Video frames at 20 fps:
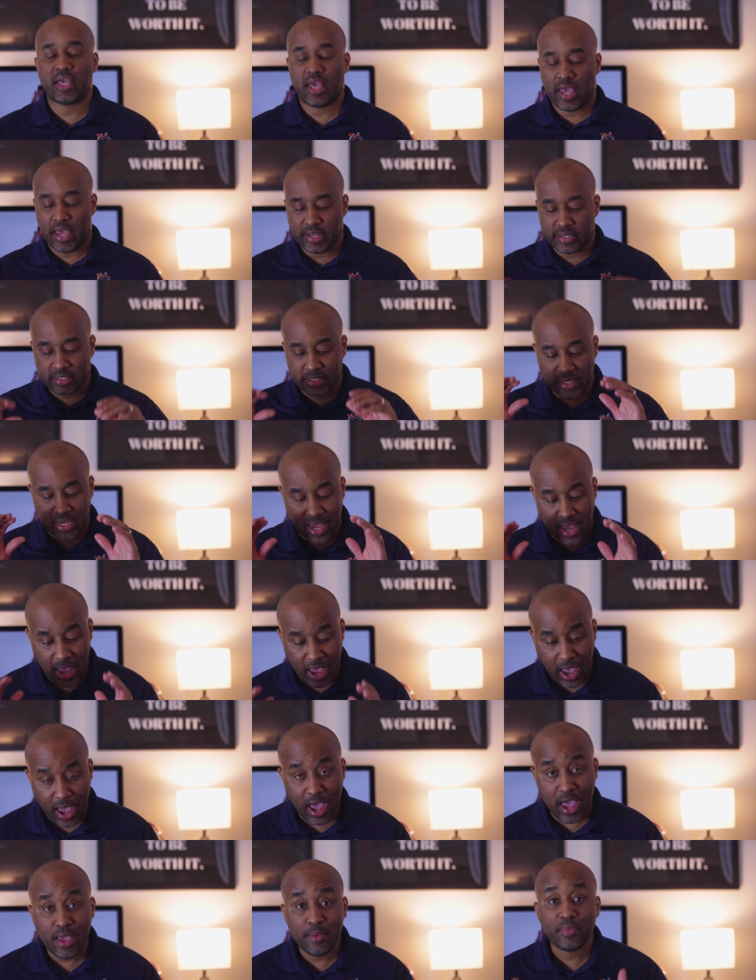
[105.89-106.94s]
and
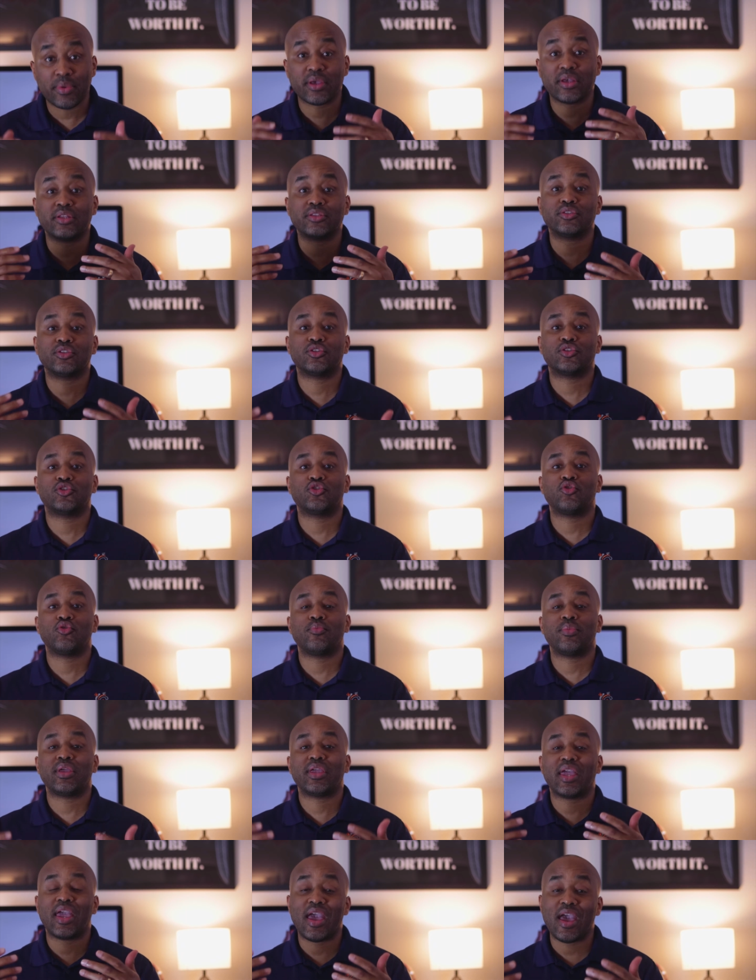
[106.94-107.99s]

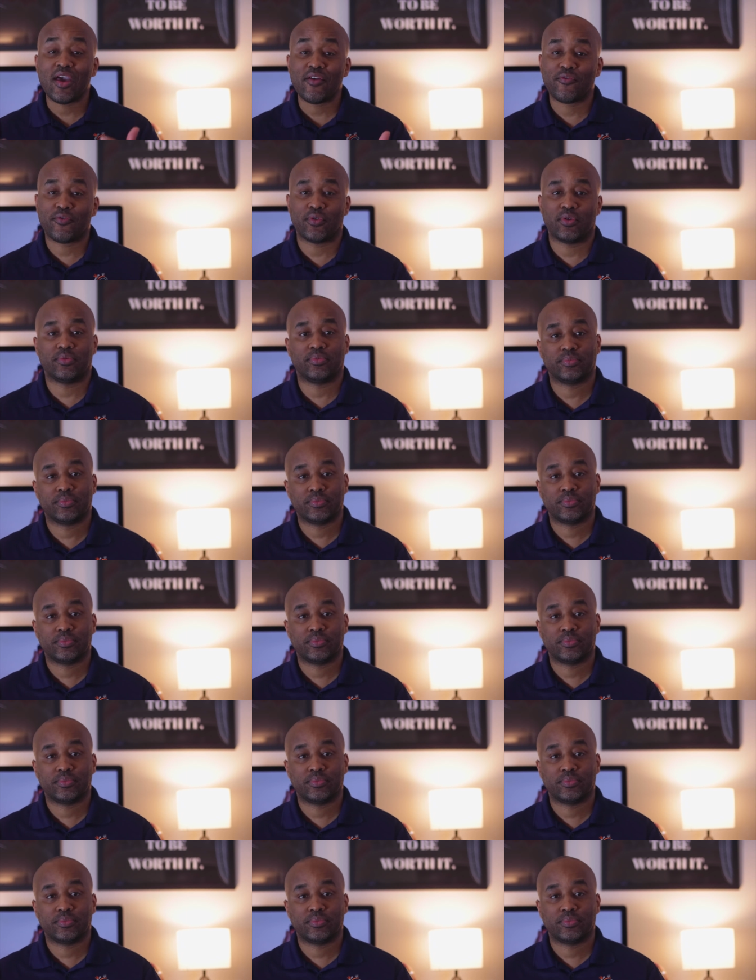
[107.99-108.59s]
time-consuming effort.